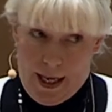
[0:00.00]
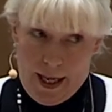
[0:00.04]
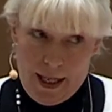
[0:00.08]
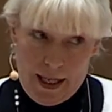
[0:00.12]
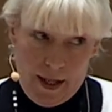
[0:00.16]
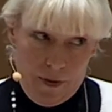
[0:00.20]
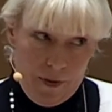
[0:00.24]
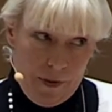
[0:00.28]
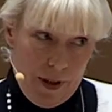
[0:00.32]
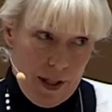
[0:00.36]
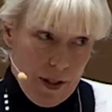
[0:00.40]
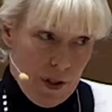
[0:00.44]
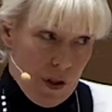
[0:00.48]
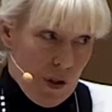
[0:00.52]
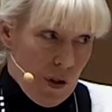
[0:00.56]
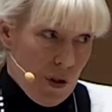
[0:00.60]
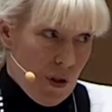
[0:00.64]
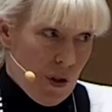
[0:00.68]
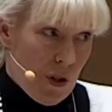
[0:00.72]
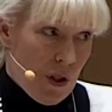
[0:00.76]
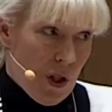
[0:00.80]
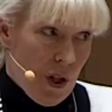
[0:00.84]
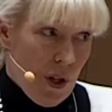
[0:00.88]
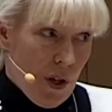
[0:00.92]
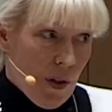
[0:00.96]
And if I
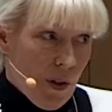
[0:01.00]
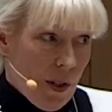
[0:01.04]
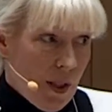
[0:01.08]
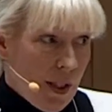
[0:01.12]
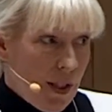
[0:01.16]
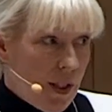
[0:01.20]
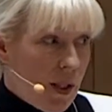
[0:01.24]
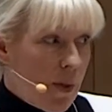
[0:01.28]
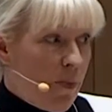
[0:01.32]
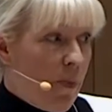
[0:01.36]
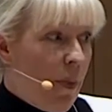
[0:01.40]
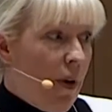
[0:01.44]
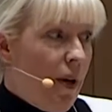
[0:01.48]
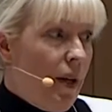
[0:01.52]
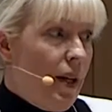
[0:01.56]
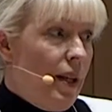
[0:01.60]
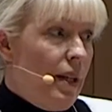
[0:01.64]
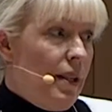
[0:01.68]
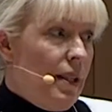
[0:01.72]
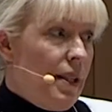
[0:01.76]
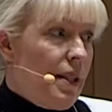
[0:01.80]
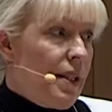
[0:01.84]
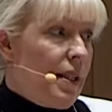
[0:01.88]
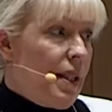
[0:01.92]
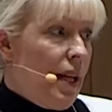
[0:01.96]
should totally
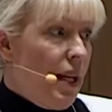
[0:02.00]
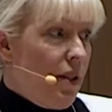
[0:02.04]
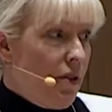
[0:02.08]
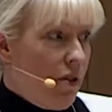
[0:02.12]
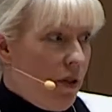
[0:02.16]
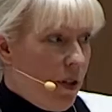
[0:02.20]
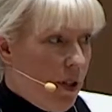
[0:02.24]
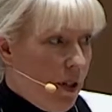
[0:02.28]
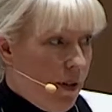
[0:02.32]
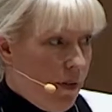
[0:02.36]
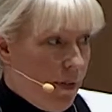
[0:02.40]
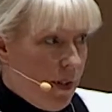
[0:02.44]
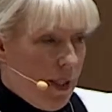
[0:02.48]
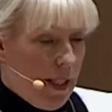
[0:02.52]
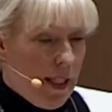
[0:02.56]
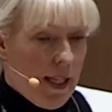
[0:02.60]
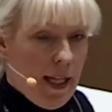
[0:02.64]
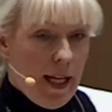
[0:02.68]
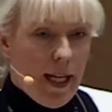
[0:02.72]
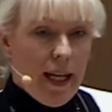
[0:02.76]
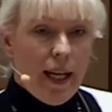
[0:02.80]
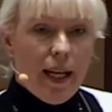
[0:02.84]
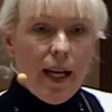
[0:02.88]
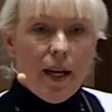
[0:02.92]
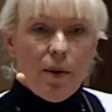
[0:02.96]
spoil the schedule of the
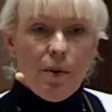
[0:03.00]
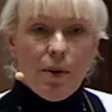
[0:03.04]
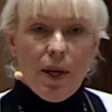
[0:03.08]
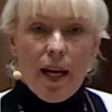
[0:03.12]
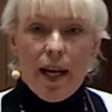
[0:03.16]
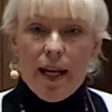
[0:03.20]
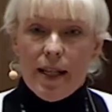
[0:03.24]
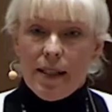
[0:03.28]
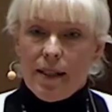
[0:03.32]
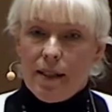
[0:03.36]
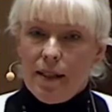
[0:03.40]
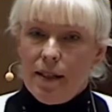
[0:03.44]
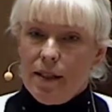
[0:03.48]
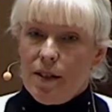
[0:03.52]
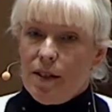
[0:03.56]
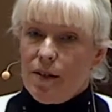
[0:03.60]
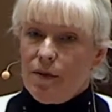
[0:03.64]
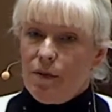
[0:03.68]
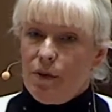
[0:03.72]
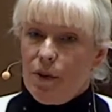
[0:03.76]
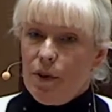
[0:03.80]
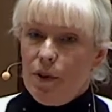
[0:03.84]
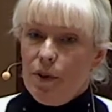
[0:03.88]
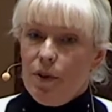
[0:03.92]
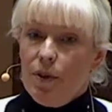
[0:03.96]
day, I would ask each
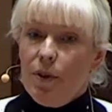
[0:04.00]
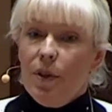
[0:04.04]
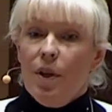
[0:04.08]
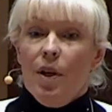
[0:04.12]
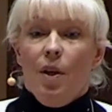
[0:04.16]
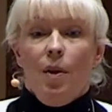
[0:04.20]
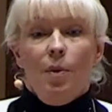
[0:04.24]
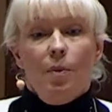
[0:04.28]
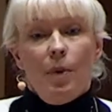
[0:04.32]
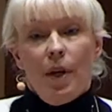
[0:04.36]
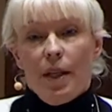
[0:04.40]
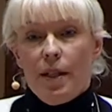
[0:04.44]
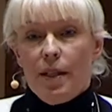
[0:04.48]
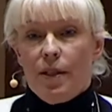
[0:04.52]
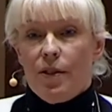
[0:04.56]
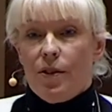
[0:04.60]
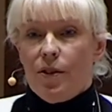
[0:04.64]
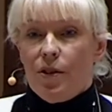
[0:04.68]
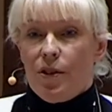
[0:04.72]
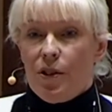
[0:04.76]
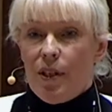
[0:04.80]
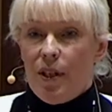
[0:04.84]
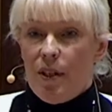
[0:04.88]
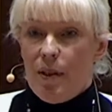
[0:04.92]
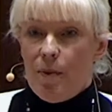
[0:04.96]
of you, what is
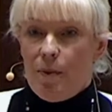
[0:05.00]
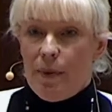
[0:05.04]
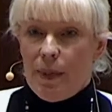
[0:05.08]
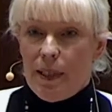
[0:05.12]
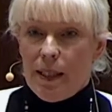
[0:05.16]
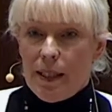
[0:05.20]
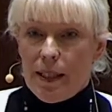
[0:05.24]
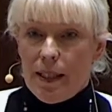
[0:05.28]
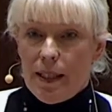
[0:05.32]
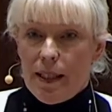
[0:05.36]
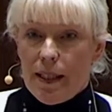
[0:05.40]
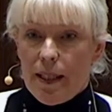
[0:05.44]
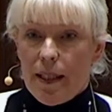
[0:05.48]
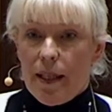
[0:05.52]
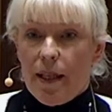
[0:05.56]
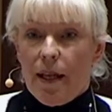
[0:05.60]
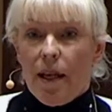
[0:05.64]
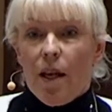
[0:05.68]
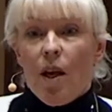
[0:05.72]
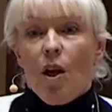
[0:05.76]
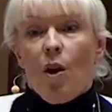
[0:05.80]
sustainability?